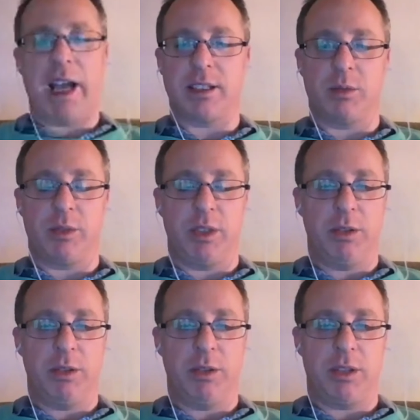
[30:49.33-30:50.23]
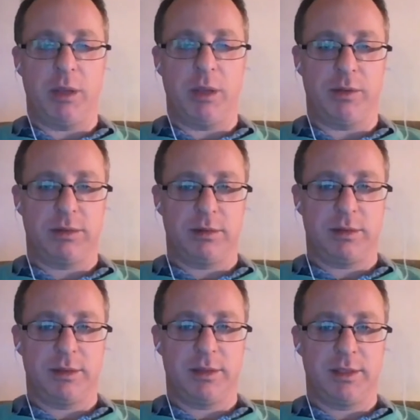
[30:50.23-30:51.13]
to YouTube. I've
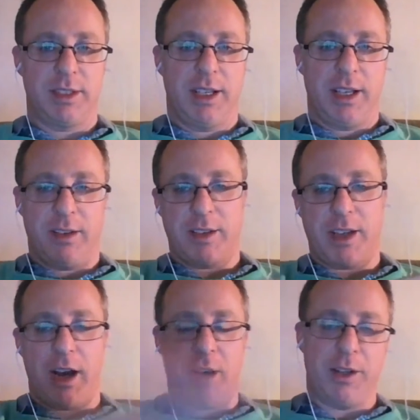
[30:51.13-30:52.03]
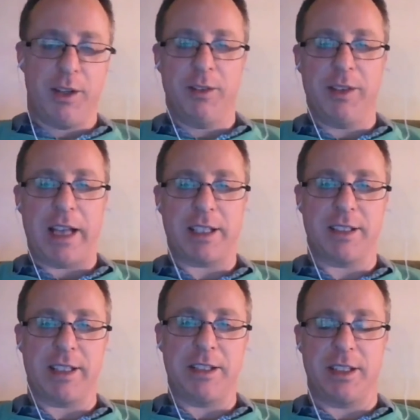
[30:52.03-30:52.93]
cut off a lot of the access to the
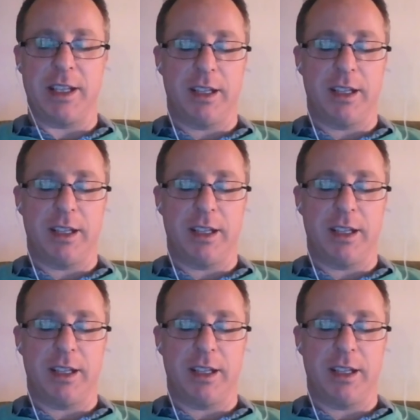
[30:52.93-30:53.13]
internet.